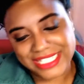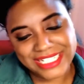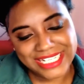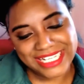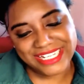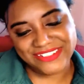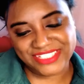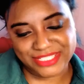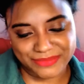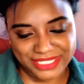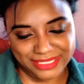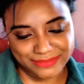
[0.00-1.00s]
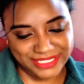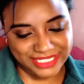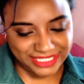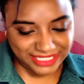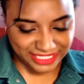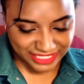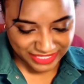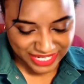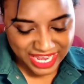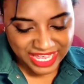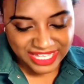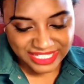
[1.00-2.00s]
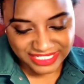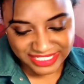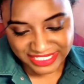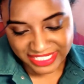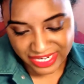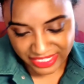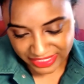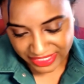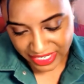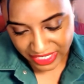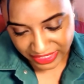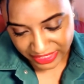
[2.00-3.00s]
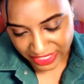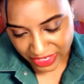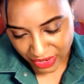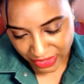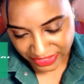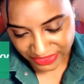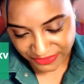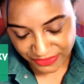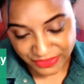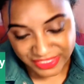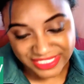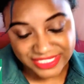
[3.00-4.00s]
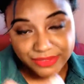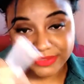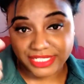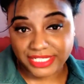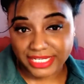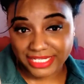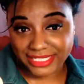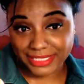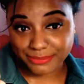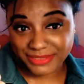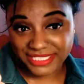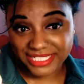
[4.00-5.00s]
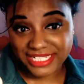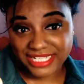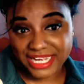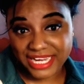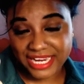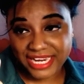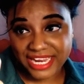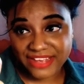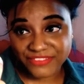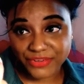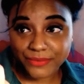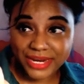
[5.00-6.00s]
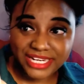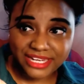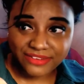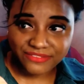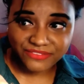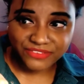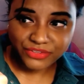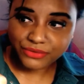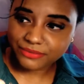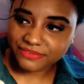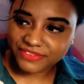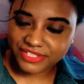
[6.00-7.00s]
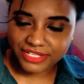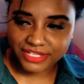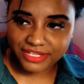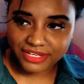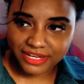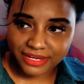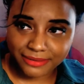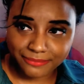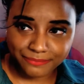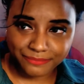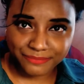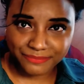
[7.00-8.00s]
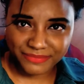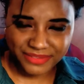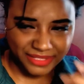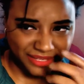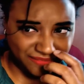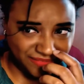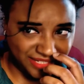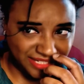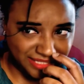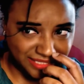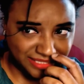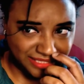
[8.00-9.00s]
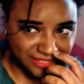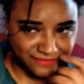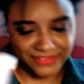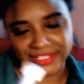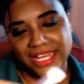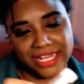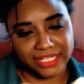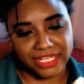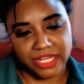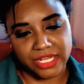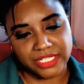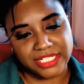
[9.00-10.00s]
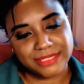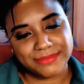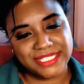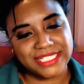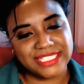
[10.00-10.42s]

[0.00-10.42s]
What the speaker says: So many lipsticks in here. This is the Holika Heartful Silky lipstick. I have quite a few of the Holika lipsticks,